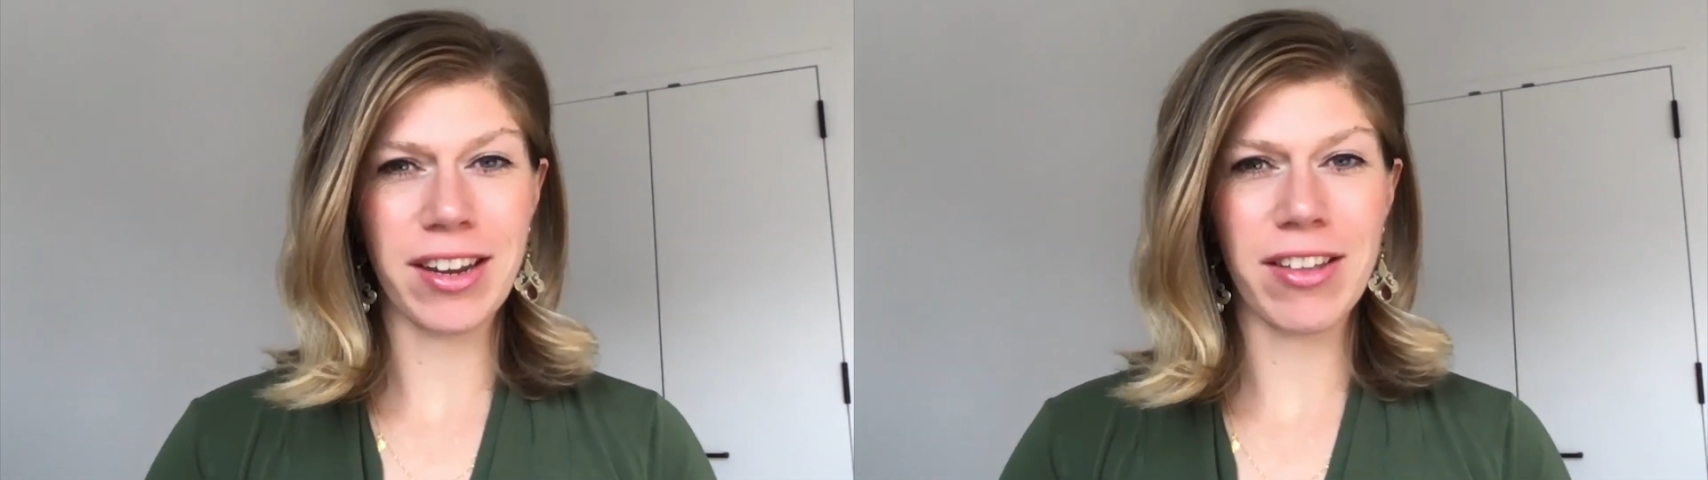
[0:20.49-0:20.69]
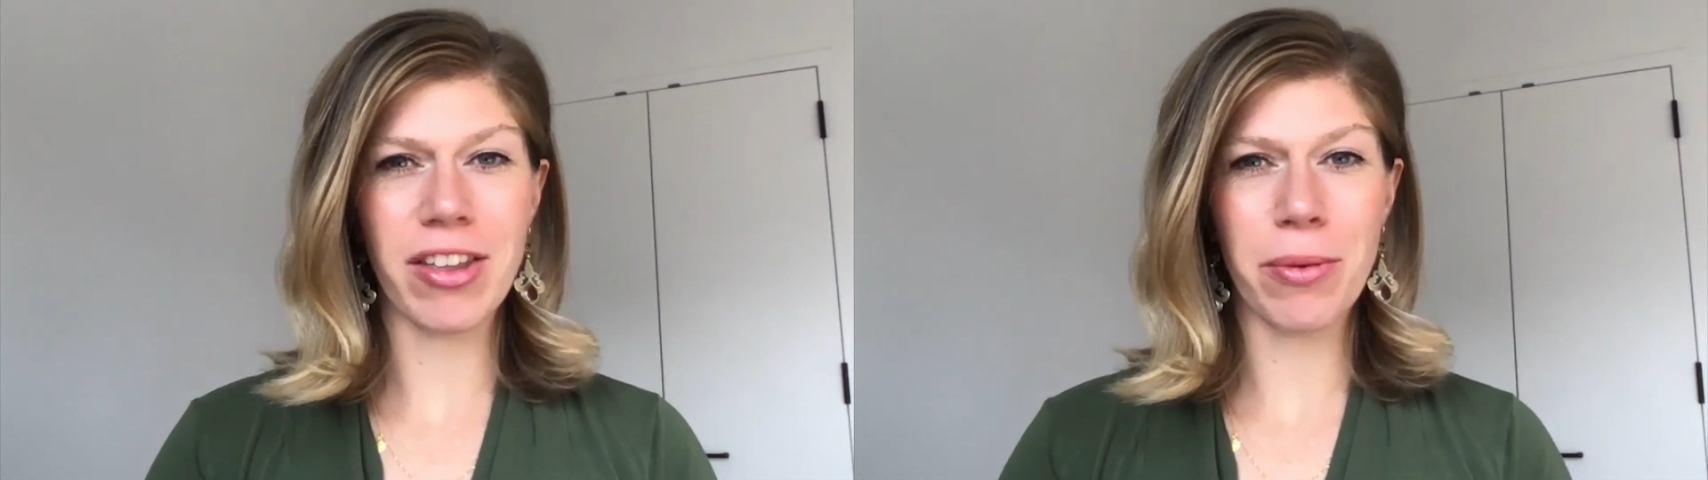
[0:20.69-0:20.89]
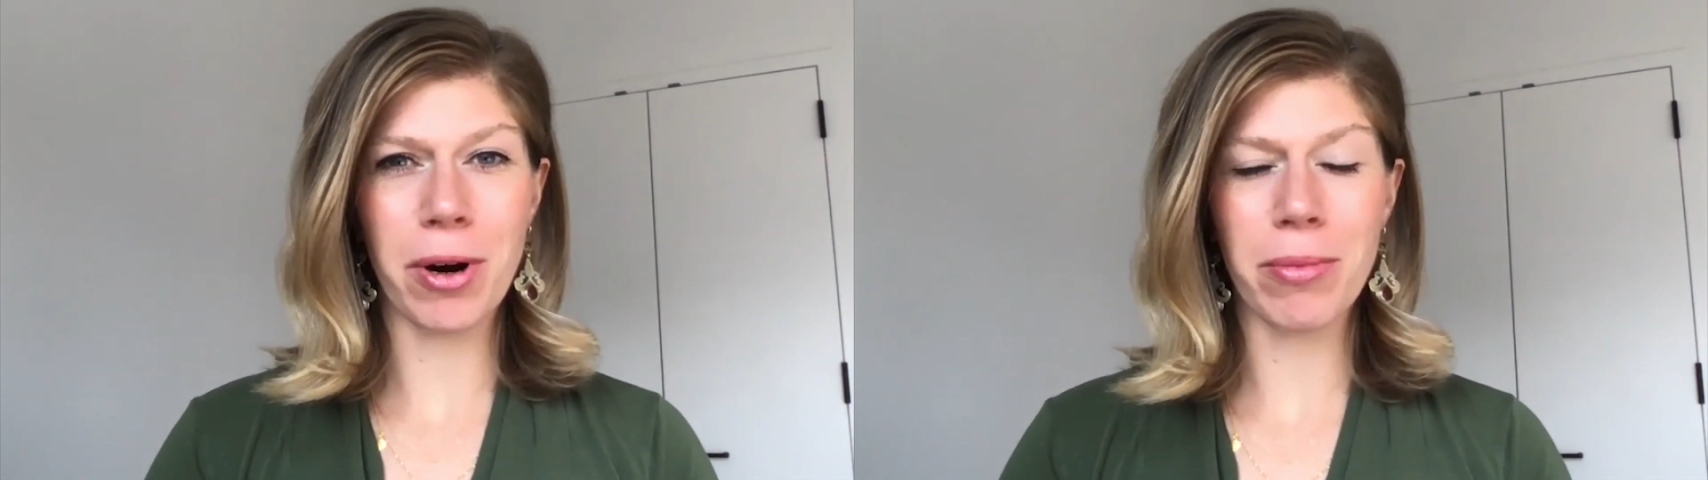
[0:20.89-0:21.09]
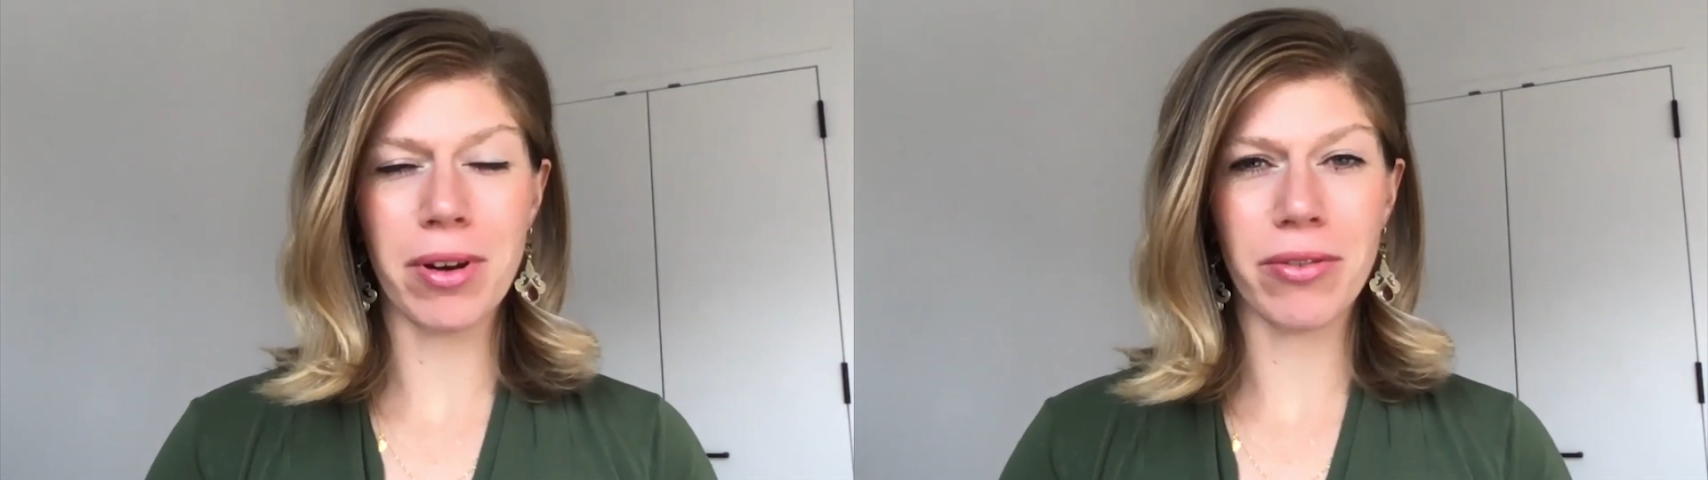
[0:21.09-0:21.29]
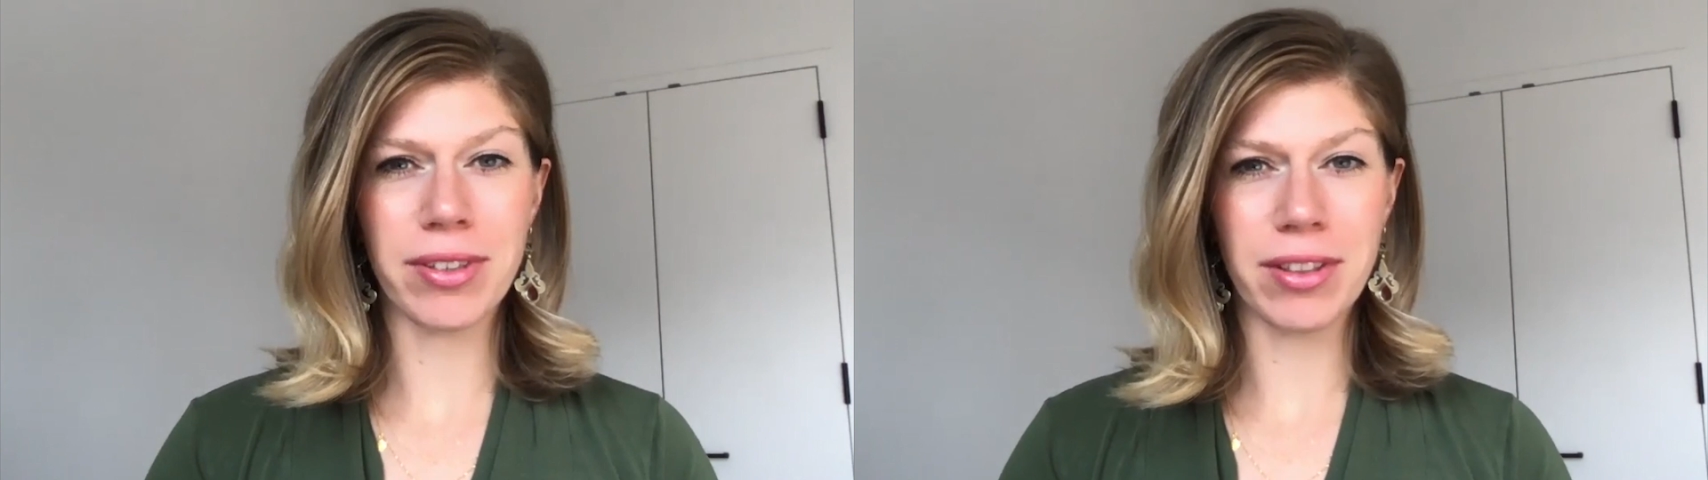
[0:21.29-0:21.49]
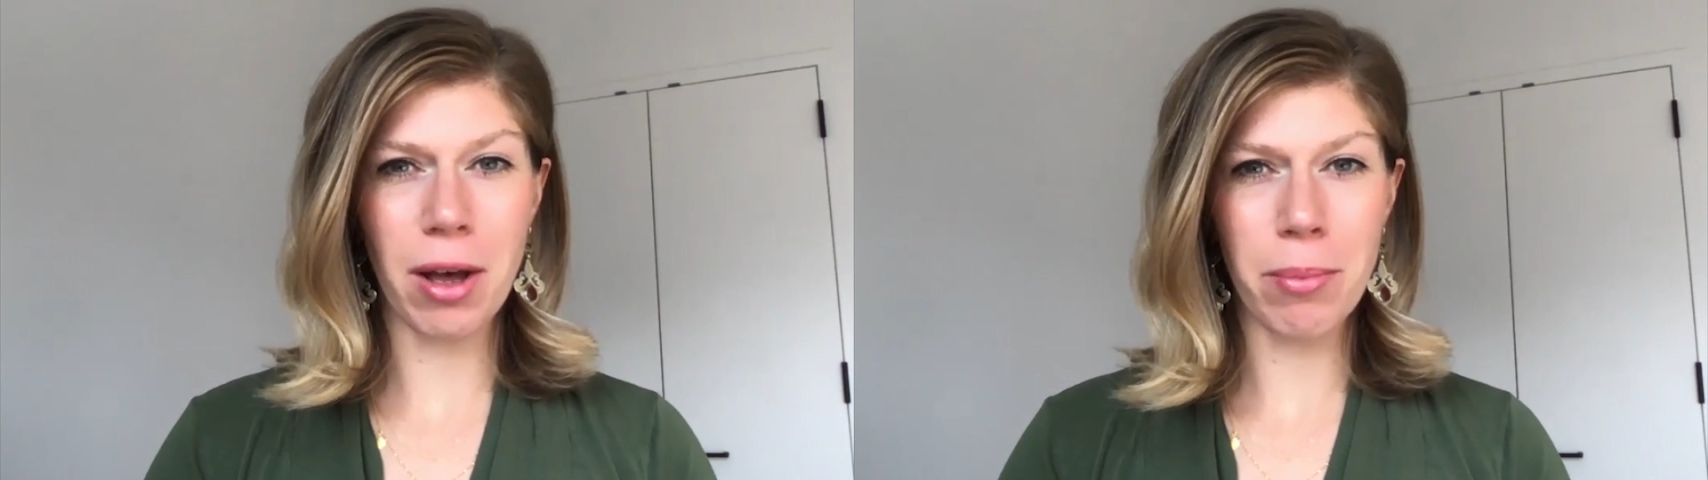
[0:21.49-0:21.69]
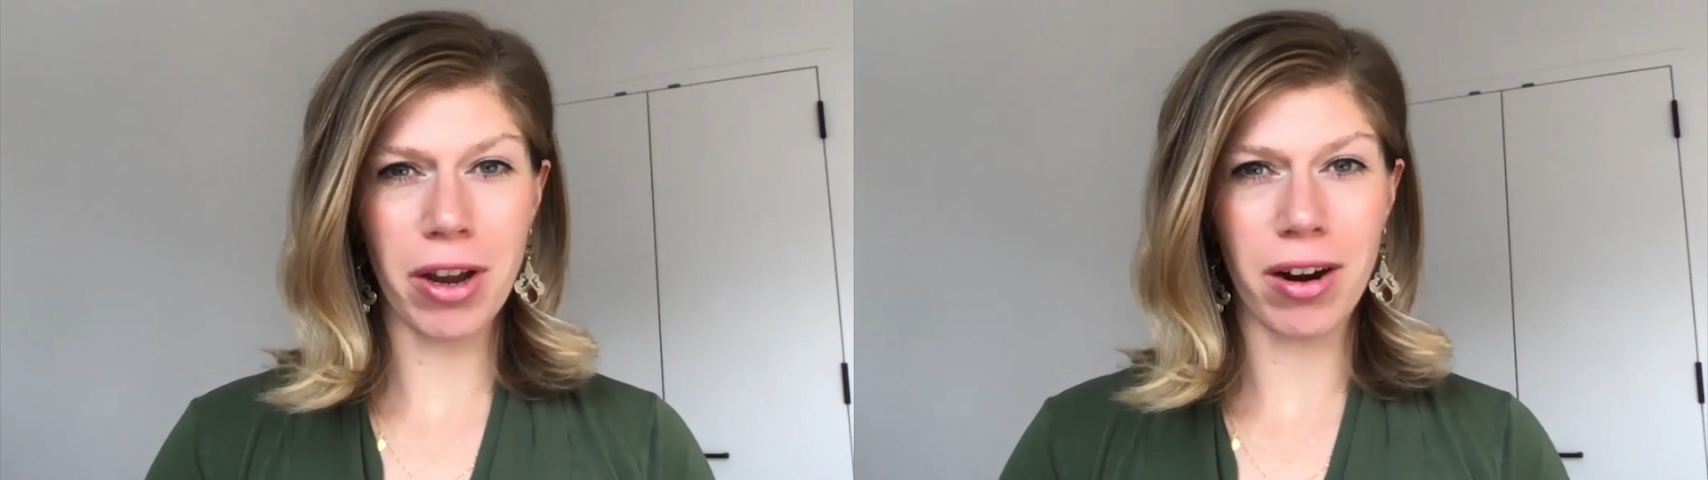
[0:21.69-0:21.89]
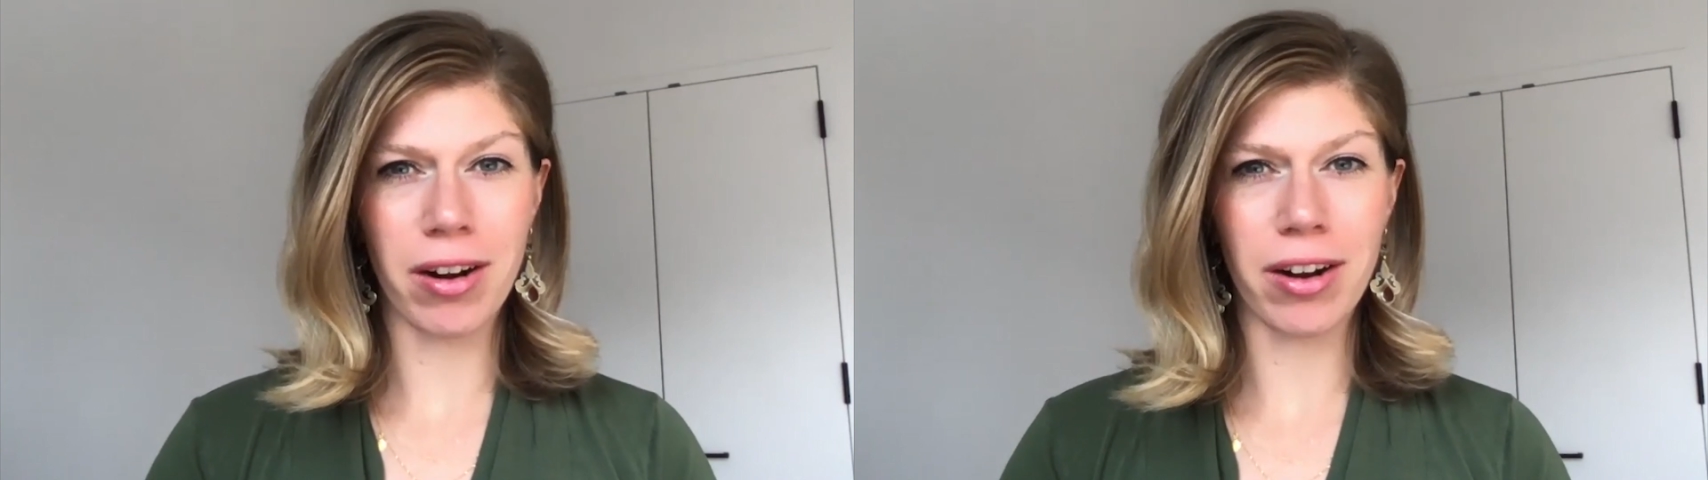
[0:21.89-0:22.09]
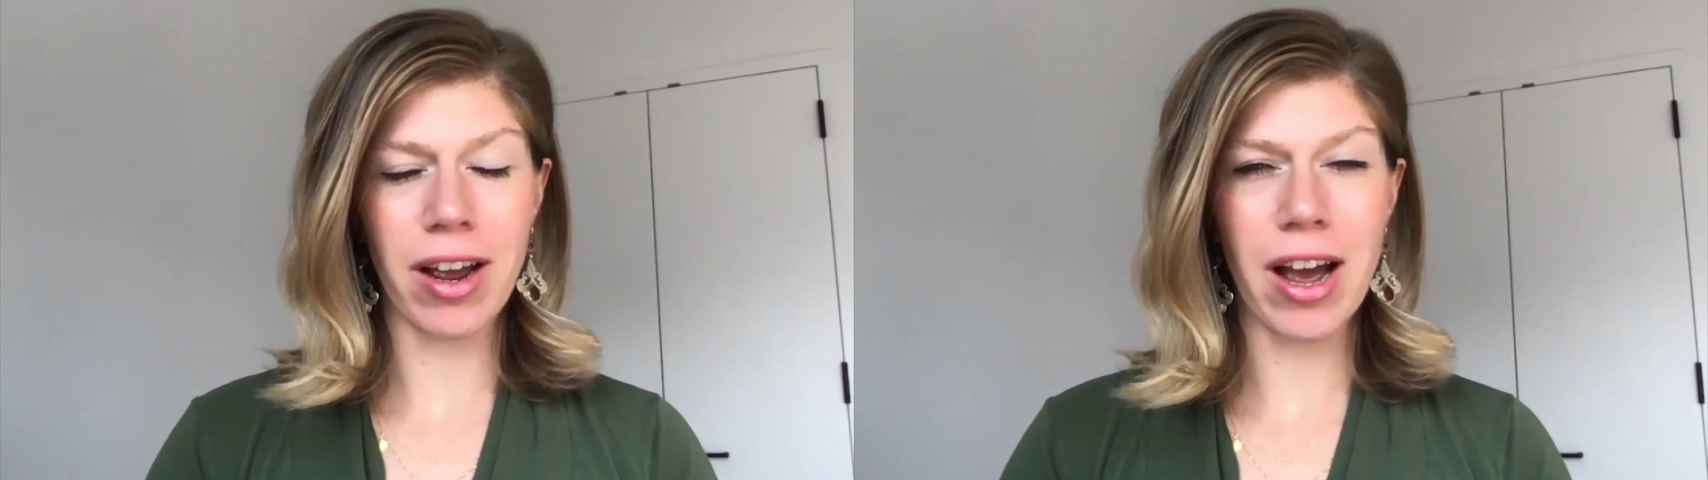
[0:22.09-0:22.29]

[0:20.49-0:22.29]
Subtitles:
in the Department of Islamic Art